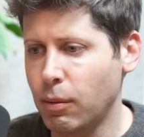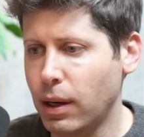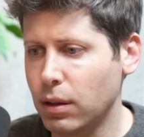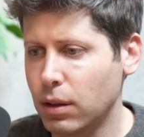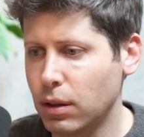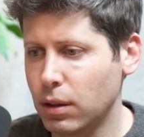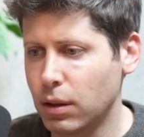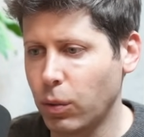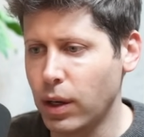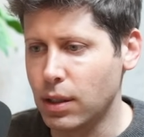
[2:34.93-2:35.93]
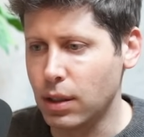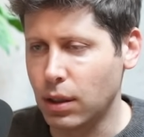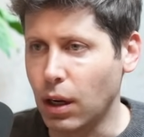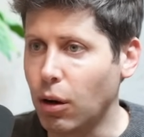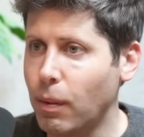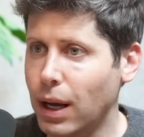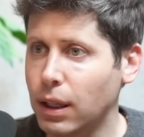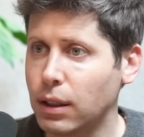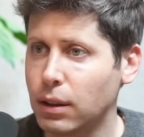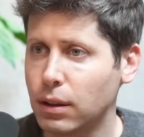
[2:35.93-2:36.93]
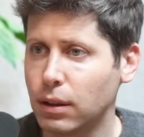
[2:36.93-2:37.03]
about the ways this can go badly.